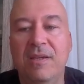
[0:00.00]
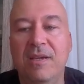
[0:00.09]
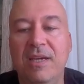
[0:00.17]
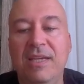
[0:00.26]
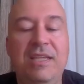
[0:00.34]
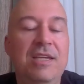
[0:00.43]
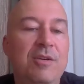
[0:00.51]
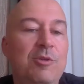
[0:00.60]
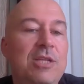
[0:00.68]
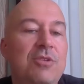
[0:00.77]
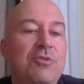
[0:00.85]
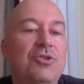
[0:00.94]
And here I would
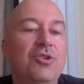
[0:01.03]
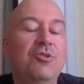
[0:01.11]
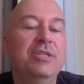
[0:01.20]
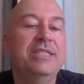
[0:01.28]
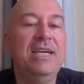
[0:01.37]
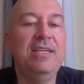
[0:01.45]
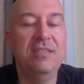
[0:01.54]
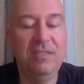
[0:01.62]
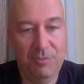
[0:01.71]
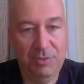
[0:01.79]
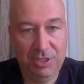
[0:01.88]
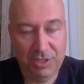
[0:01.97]
like to show you a tactic
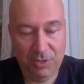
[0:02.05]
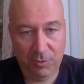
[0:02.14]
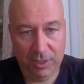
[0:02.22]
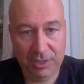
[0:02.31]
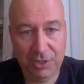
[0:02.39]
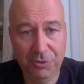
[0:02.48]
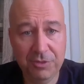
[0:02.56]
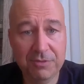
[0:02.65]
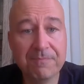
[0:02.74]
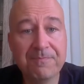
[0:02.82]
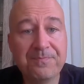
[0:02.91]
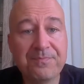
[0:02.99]
which is quite cute.
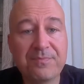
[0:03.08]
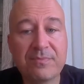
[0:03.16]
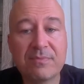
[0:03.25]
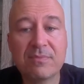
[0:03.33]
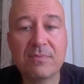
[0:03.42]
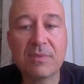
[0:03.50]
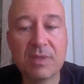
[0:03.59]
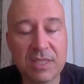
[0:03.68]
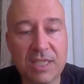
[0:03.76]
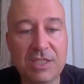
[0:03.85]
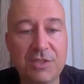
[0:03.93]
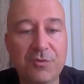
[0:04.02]

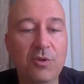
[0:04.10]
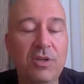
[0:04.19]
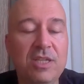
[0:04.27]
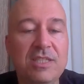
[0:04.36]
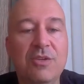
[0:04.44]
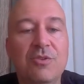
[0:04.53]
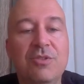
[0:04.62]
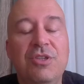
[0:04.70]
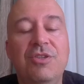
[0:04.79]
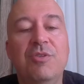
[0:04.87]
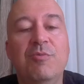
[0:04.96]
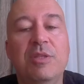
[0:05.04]
Knight c4, let's say
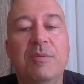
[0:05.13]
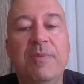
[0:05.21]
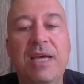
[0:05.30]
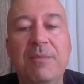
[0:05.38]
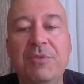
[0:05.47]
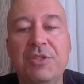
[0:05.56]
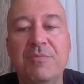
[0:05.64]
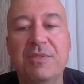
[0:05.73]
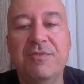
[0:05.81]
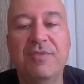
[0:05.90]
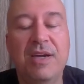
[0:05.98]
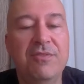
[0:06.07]
continuing with the plan, bishop
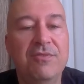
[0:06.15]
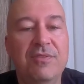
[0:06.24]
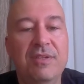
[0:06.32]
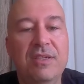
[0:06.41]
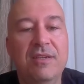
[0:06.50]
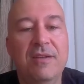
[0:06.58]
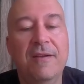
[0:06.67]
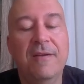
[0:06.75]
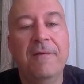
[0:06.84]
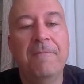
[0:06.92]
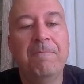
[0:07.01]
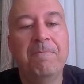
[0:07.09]
c5. Yeah,
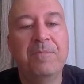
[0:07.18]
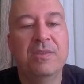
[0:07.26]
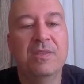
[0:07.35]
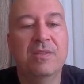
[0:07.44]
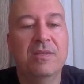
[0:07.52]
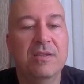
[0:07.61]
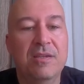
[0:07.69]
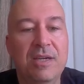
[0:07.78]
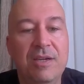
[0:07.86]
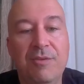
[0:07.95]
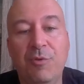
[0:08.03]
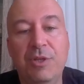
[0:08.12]

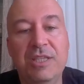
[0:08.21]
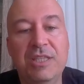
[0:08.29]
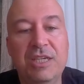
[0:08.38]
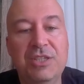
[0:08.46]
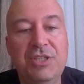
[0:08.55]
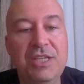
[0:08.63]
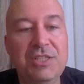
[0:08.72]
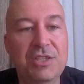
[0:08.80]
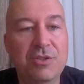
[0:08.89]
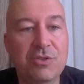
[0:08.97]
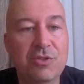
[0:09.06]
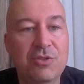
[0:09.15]
avoiding the exchange and
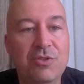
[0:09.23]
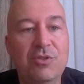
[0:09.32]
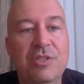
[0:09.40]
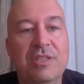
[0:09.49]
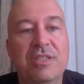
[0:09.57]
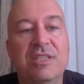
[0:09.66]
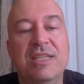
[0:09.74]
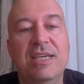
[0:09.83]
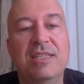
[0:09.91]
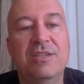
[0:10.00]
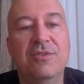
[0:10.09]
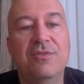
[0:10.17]
also introducing this
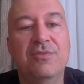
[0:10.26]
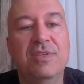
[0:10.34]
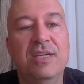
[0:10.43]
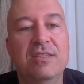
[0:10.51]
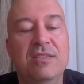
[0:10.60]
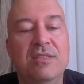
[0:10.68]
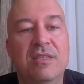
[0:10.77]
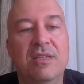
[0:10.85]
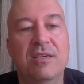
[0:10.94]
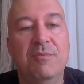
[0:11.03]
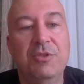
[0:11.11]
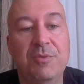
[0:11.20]
tactic of knight
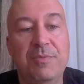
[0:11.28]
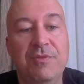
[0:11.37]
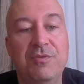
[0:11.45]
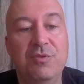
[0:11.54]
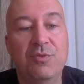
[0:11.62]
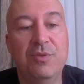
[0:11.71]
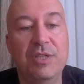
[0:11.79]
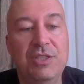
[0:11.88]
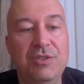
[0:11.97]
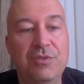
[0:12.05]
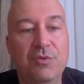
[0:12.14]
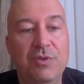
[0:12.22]
bishop f2, knight
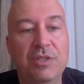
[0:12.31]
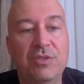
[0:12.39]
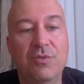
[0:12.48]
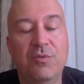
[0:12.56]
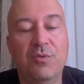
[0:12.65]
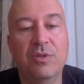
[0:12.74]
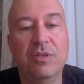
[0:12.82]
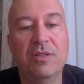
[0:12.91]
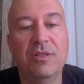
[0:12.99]
g4, and so forth.